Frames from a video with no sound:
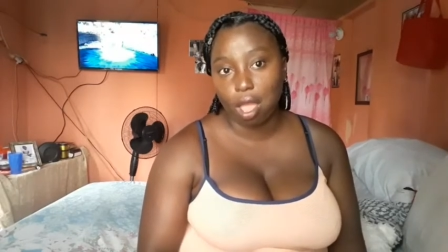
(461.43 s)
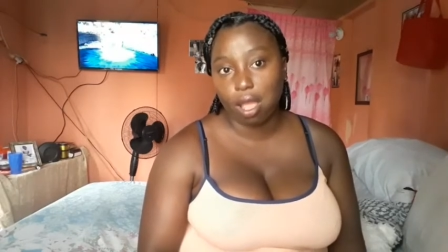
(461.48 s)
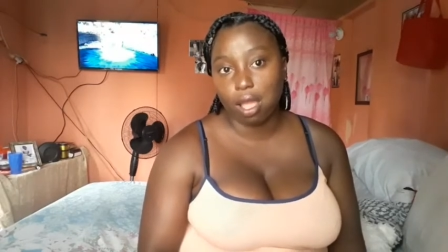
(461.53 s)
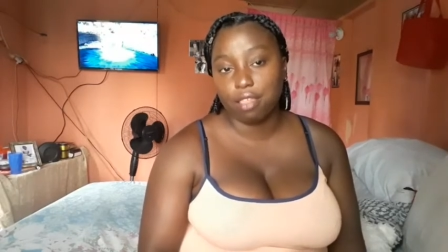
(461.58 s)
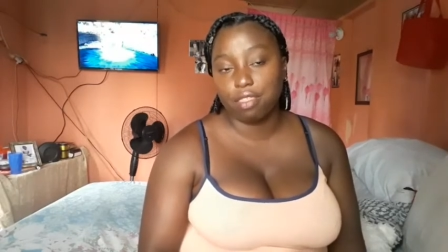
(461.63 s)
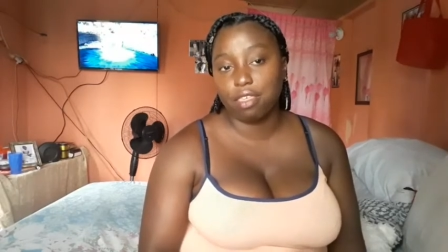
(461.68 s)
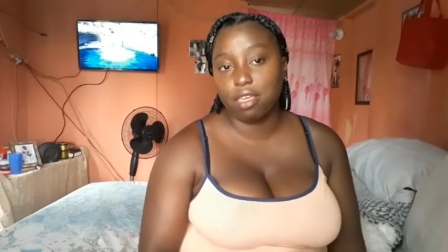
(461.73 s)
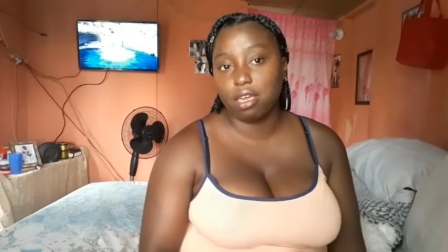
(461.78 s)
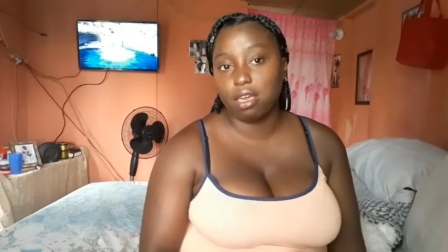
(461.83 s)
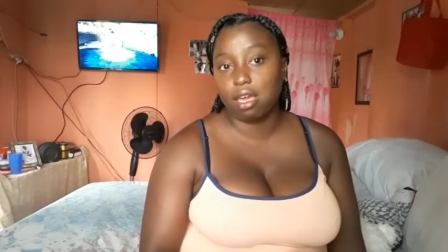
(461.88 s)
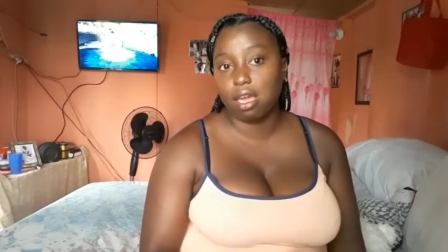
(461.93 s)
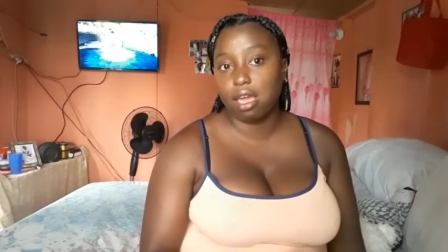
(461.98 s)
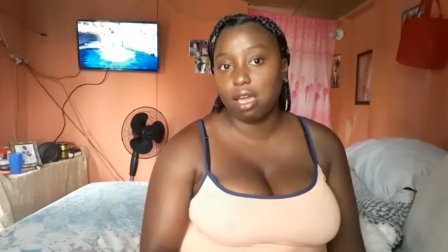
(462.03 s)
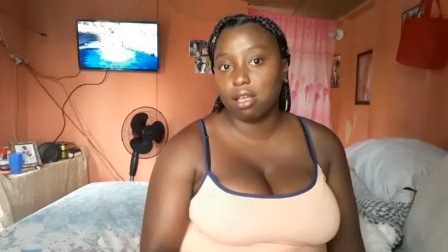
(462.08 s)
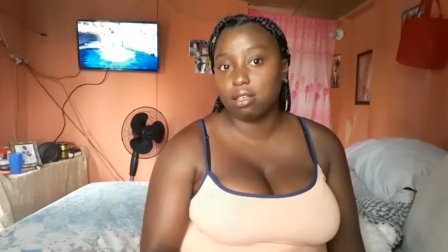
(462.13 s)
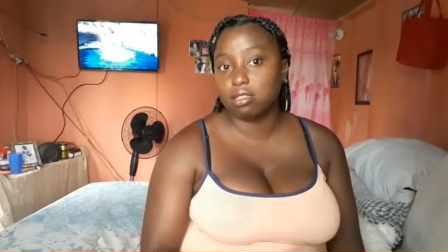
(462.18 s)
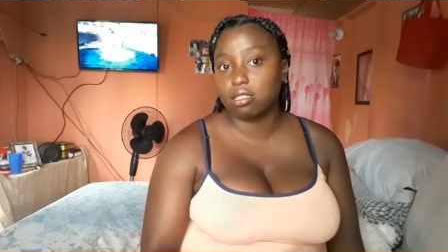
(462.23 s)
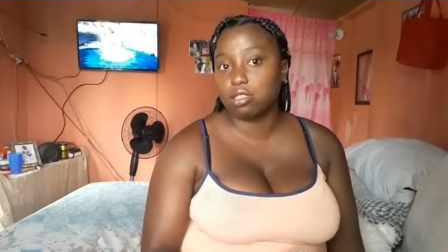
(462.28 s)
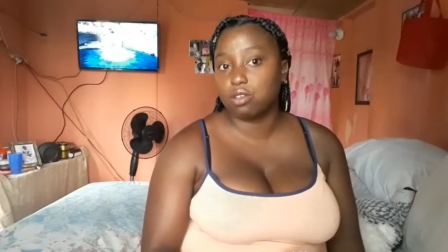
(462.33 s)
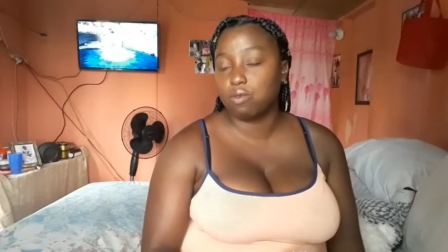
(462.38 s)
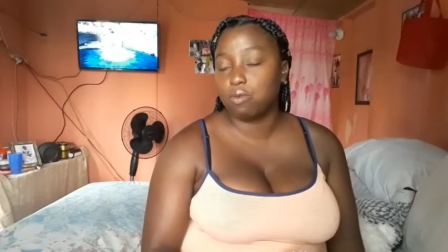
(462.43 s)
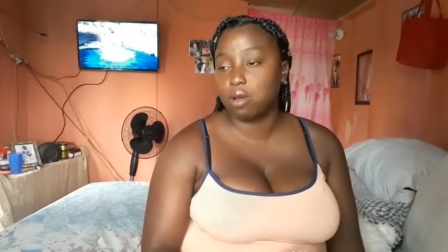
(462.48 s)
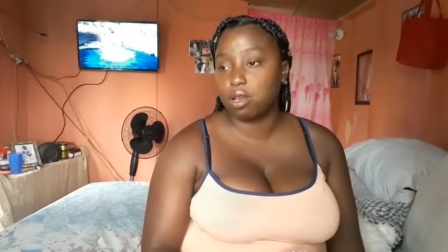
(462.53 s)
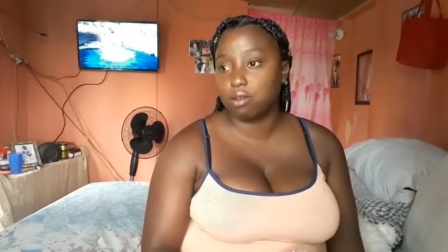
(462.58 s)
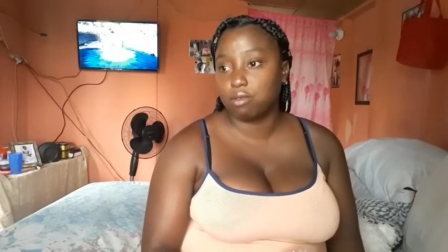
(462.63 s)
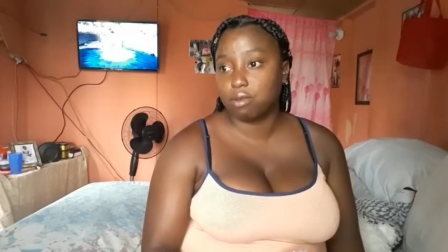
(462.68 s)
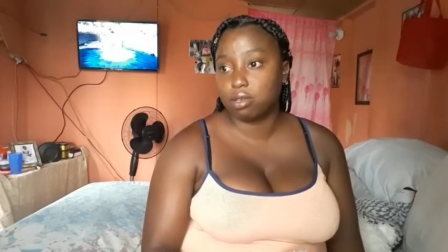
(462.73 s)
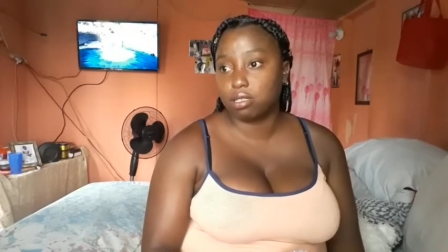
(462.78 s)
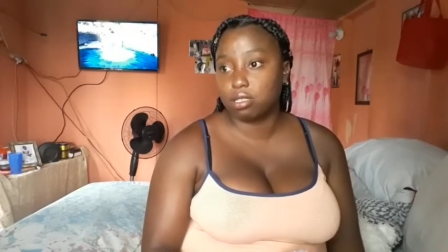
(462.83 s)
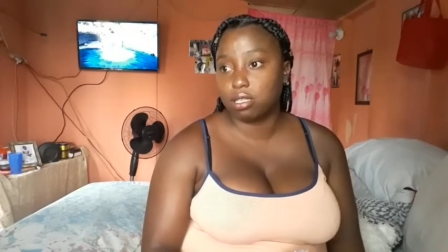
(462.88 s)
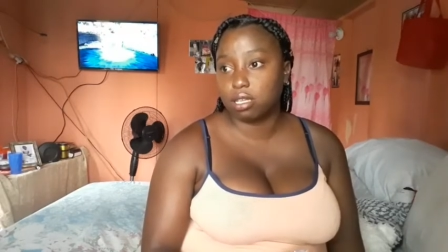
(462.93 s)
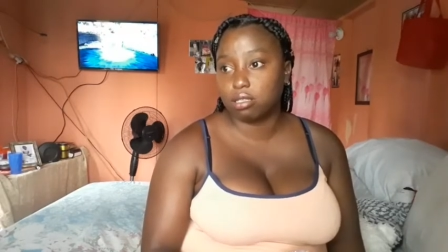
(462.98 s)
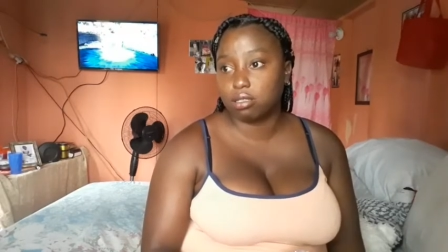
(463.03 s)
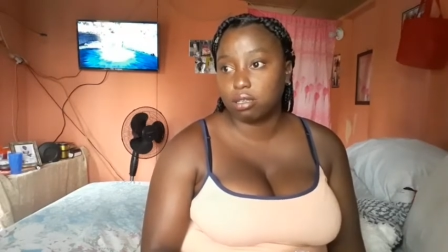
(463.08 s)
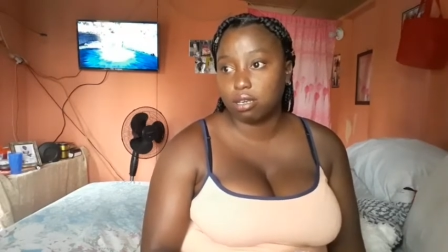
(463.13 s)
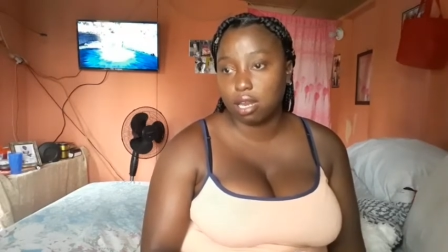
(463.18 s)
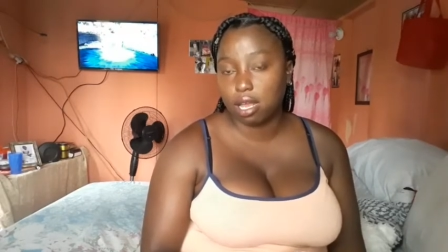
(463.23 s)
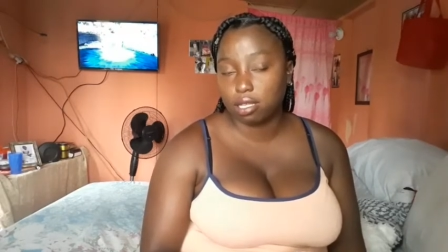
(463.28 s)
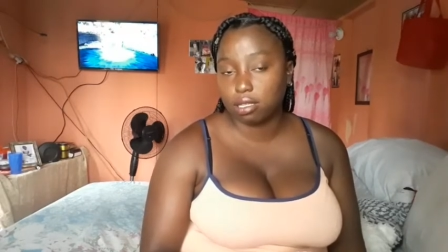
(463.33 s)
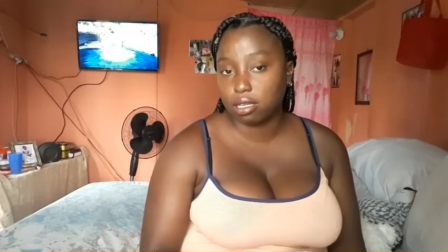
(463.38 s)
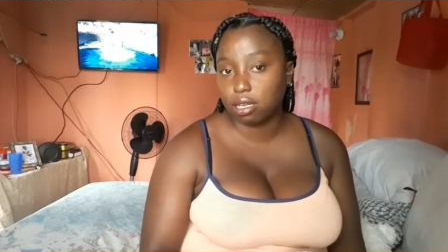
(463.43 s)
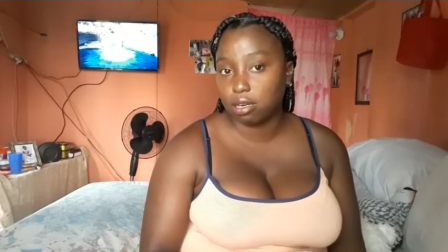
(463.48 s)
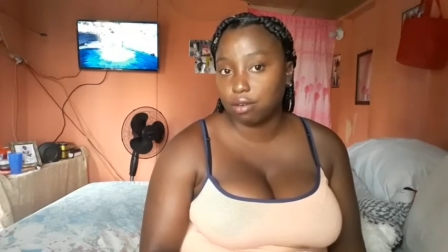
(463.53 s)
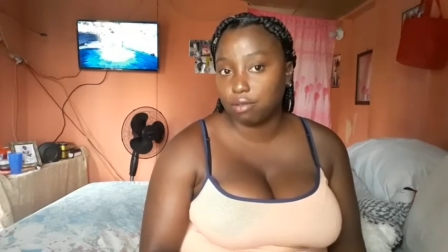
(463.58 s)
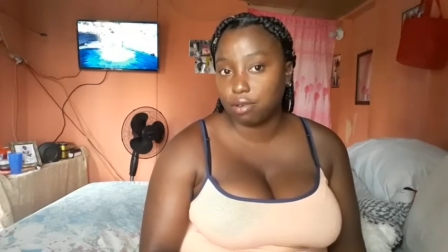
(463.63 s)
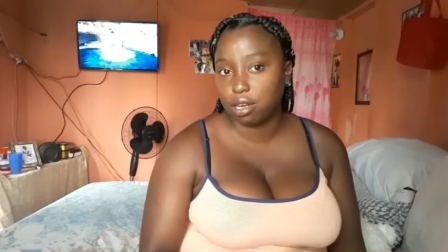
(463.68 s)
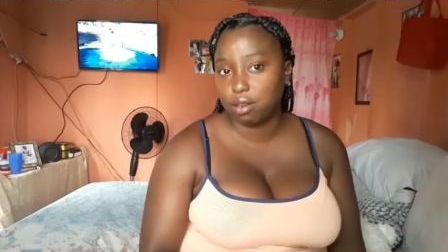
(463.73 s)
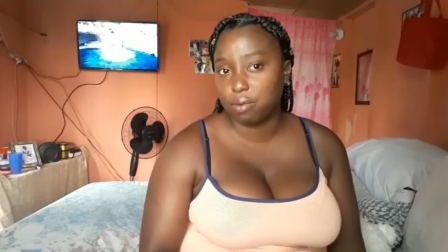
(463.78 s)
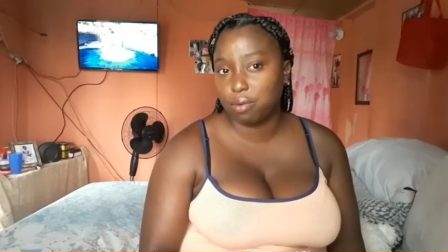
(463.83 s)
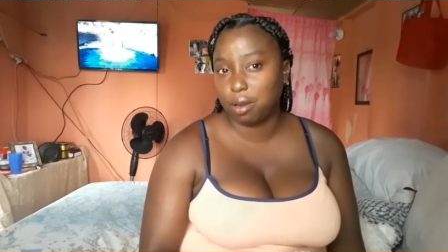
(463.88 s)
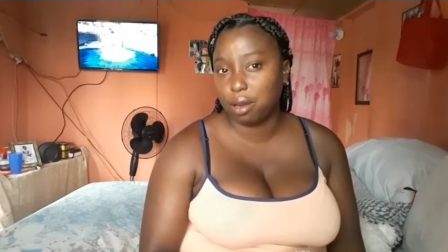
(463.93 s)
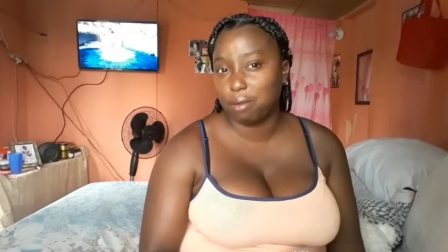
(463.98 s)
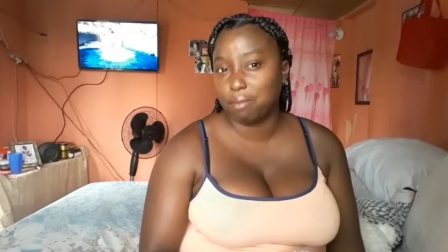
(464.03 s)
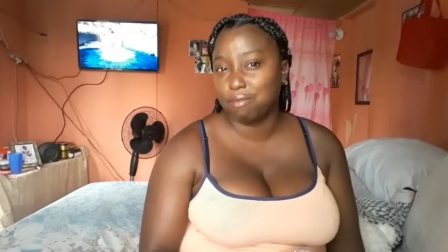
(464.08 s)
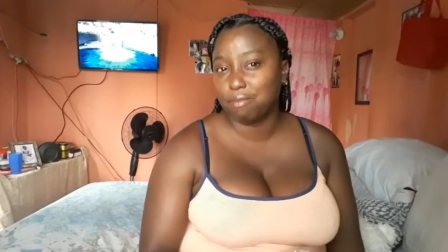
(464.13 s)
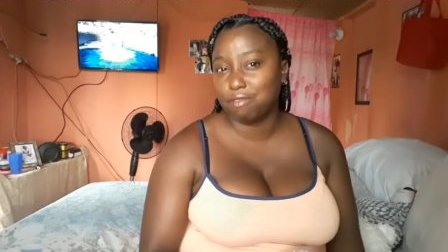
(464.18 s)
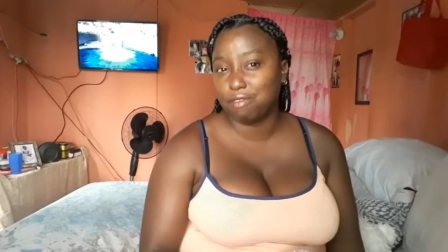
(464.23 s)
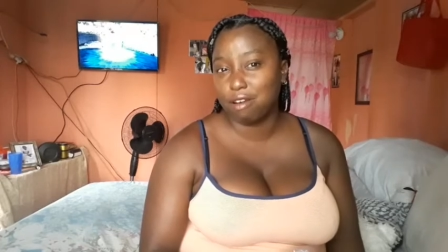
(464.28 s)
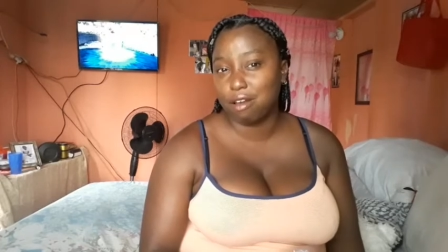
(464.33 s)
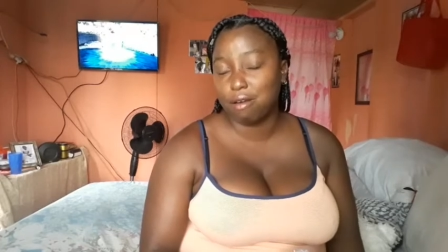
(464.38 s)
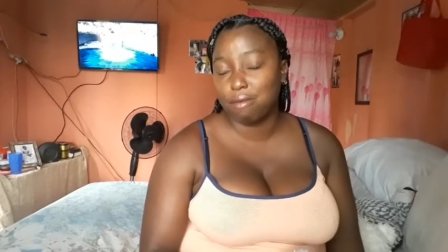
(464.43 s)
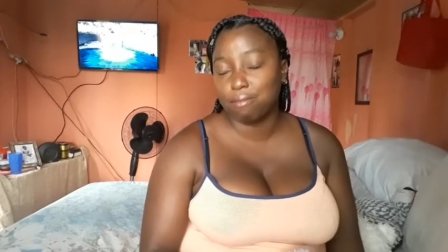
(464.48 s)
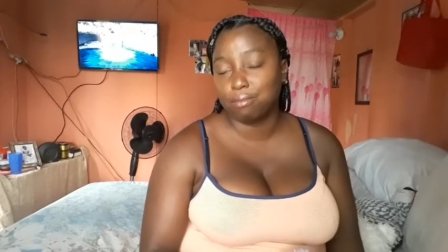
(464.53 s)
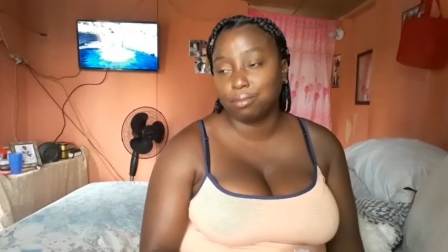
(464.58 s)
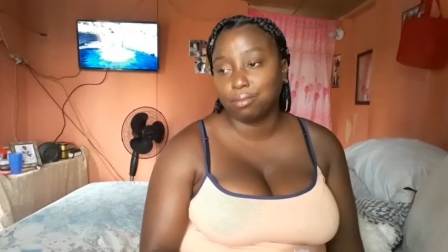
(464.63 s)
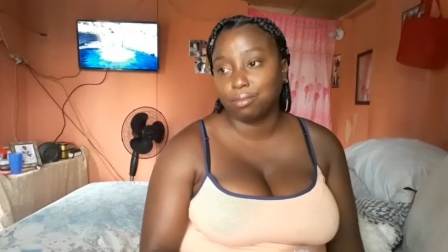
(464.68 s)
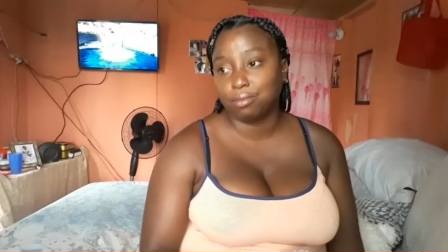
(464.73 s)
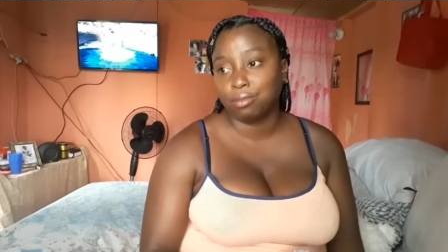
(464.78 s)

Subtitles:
I think I answered one question to that already, where I'm from.